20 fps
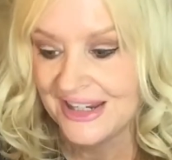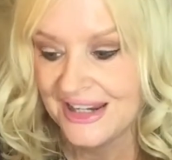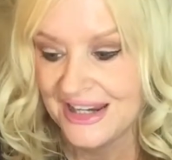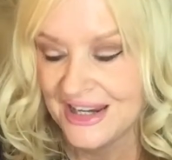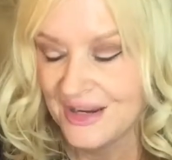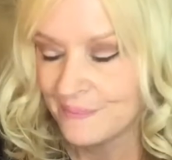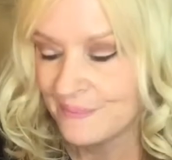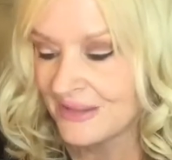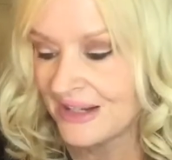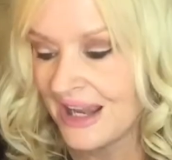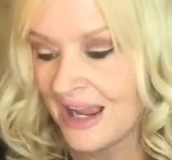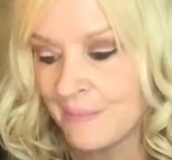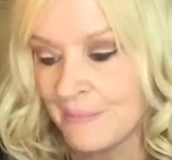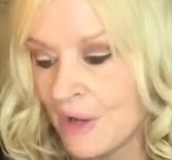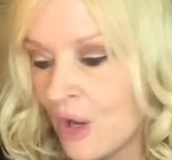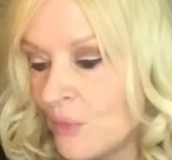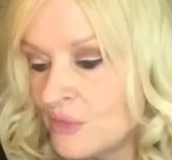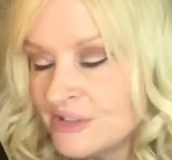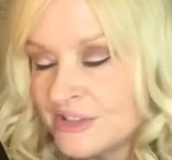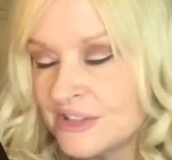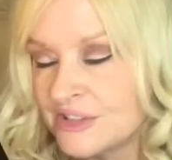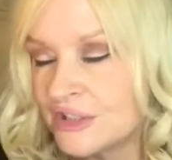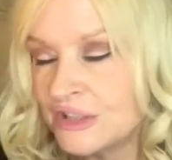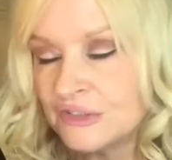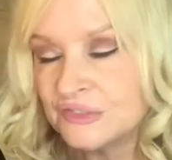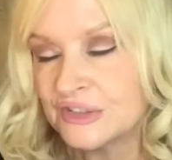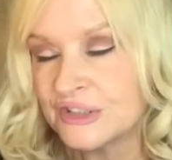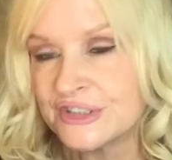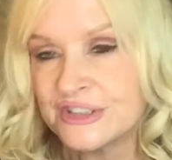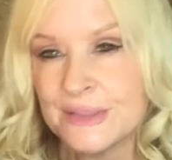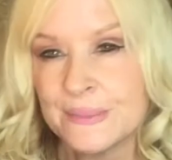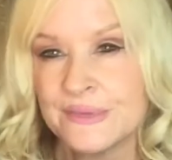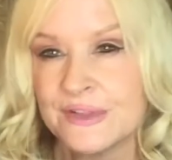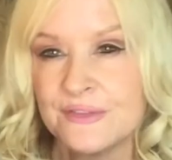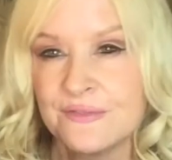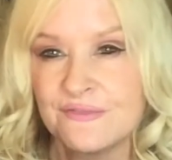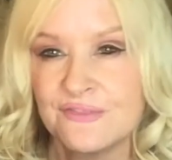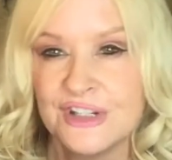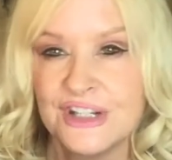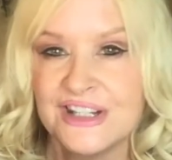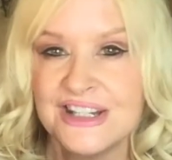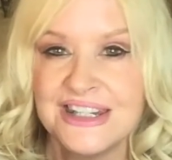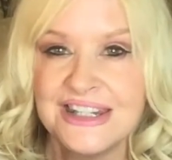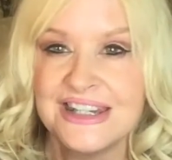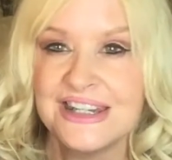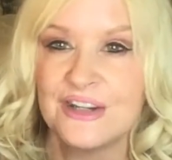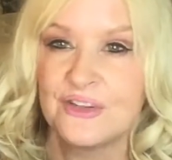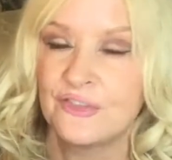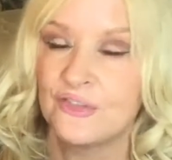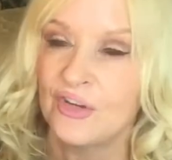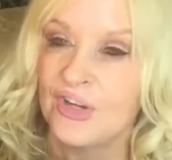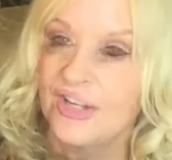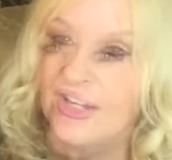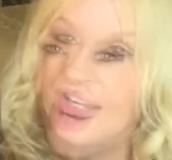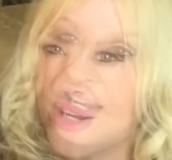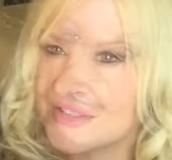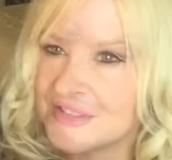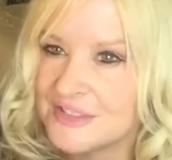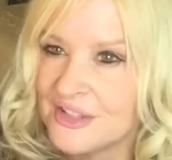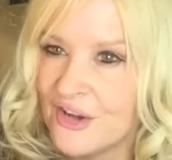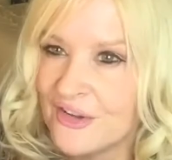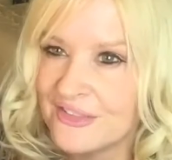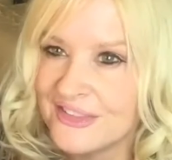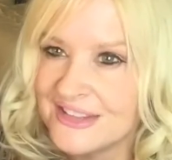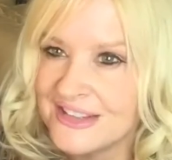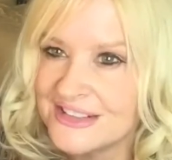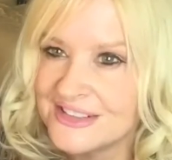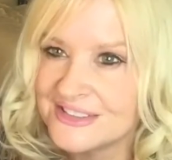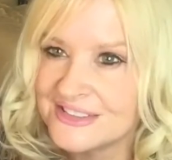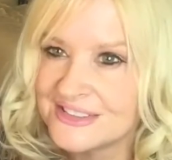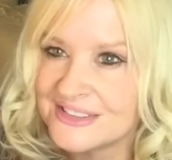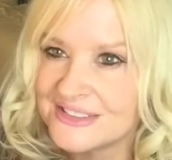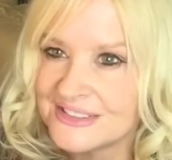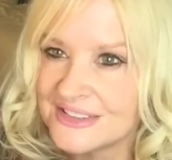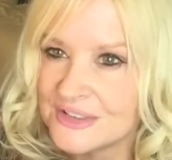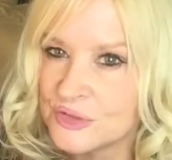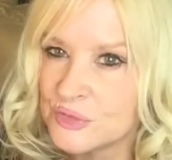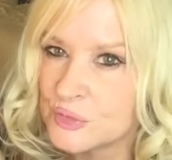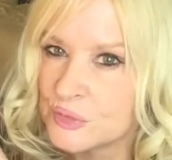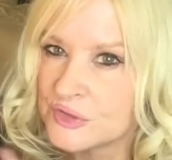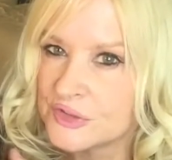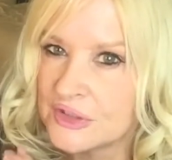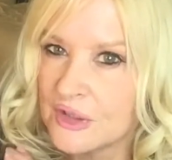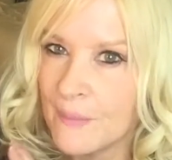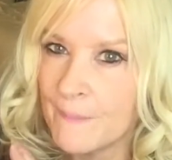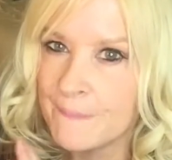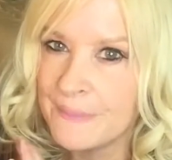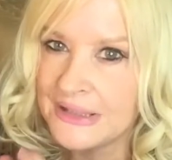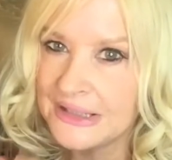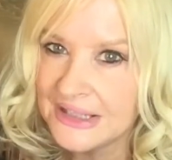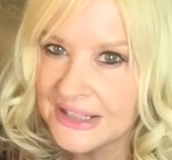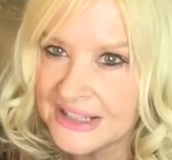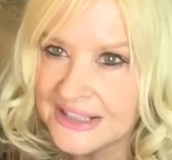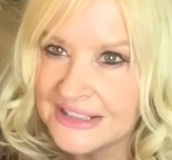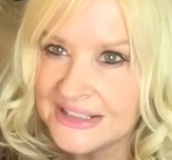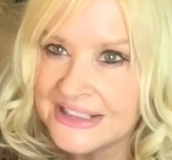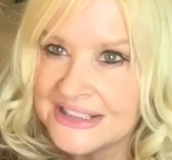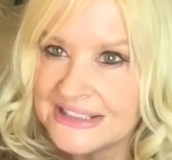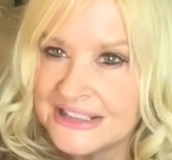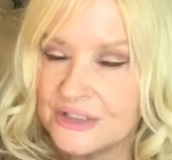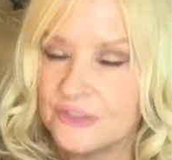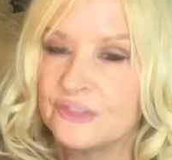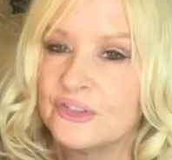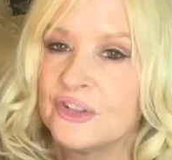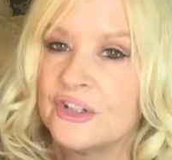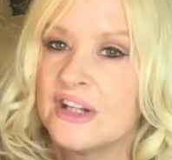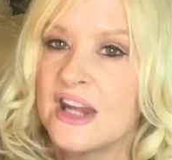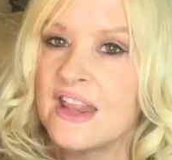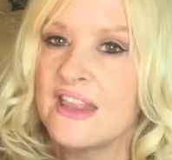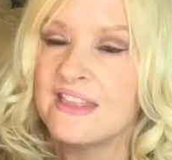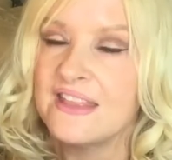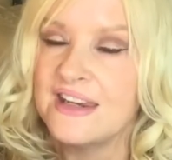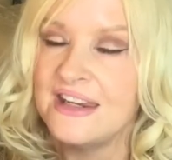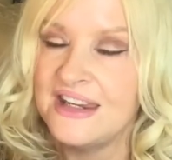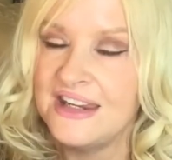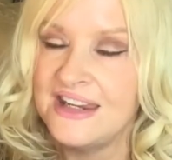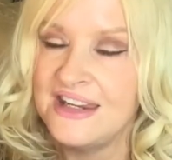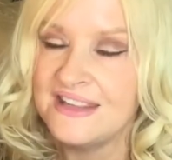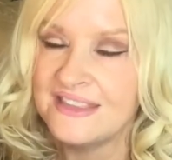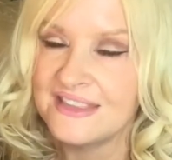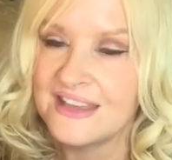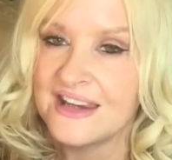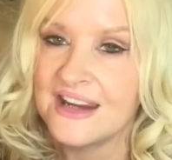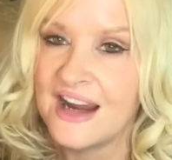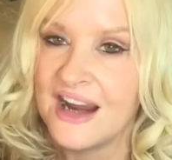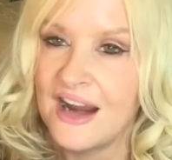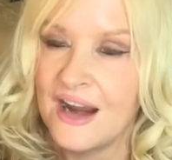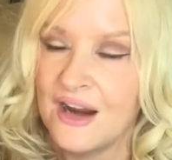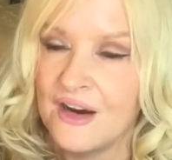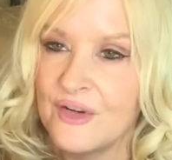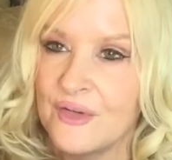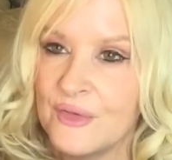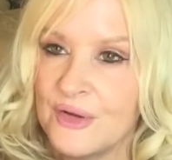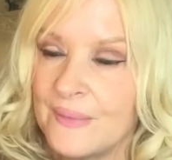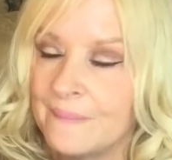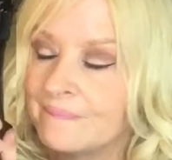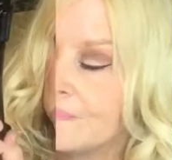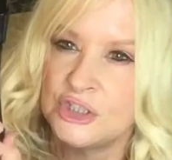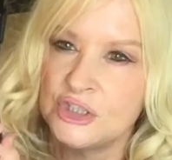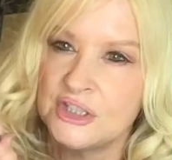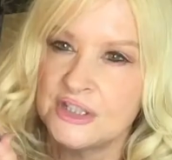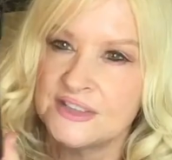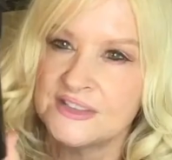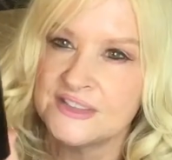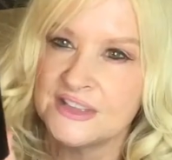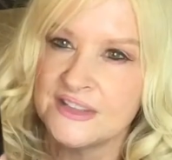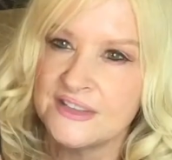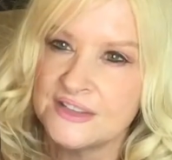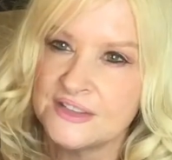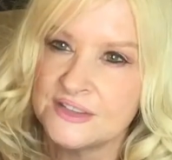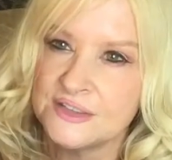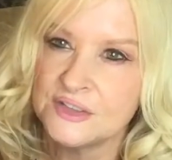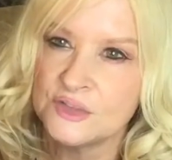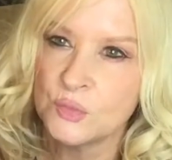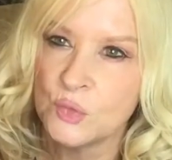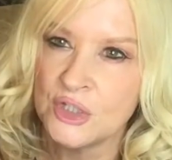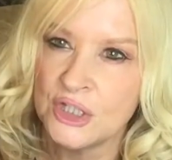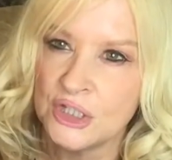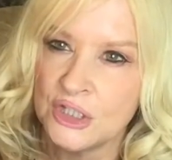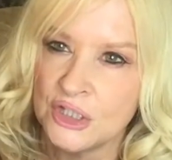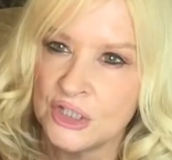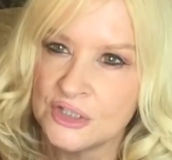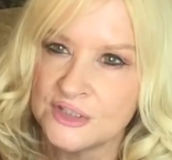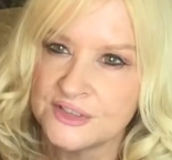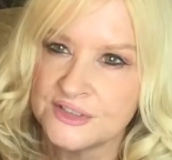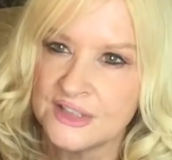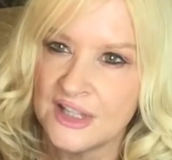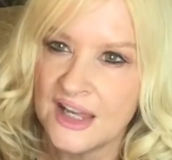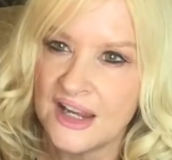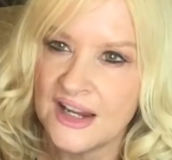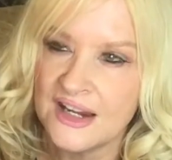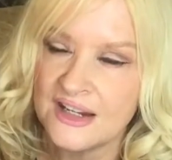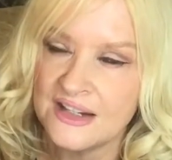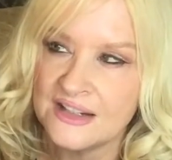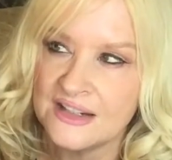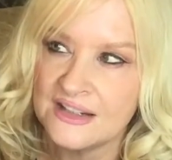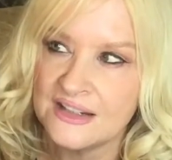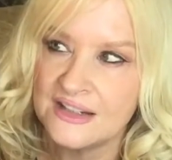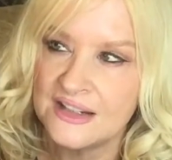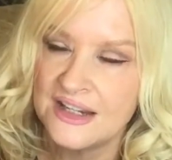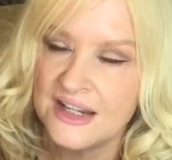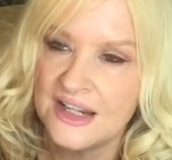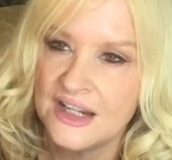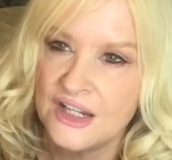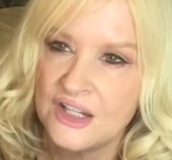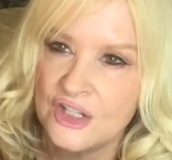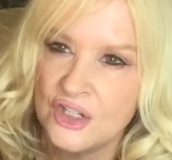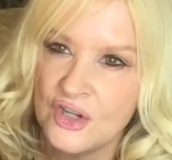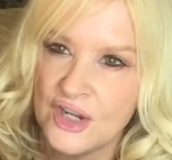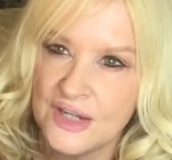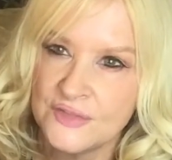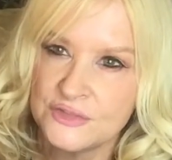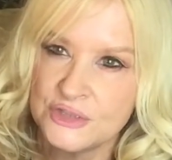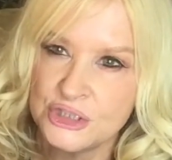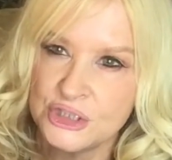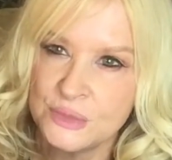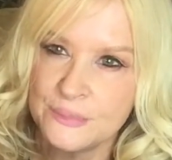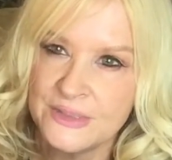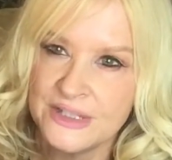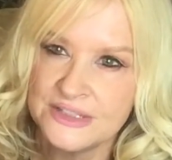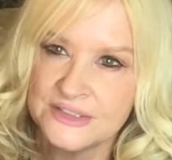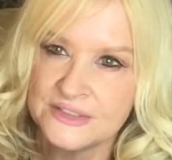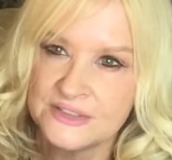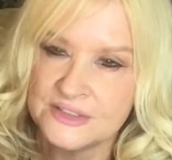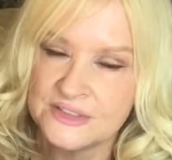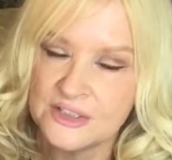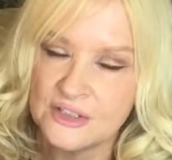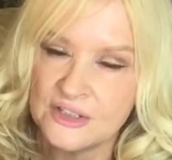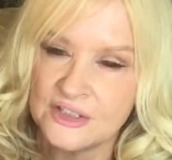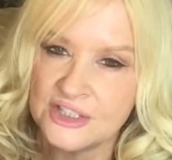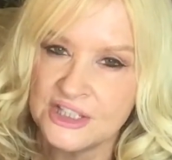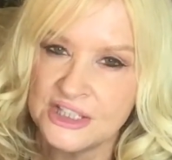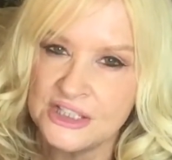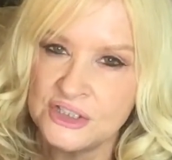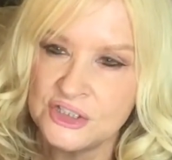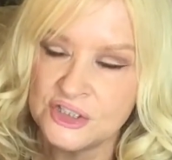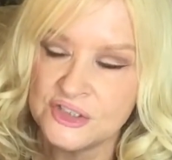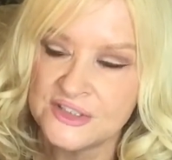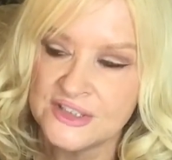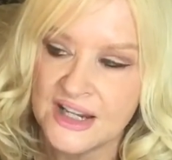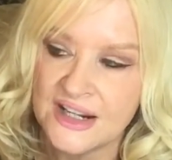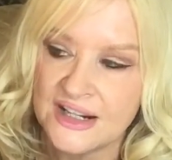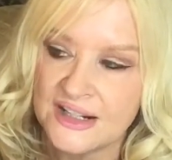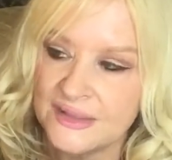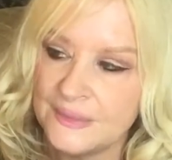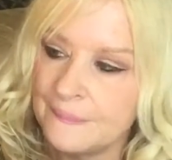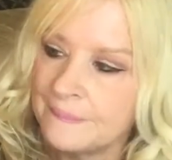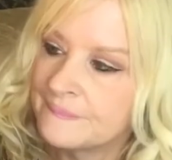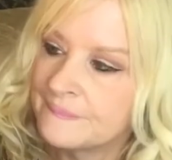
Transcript: But I'm always looking for something fun and different. When I saw this, this was completely different than anything I own. So as you can see, this is what it looks like. You have two buttons on each side,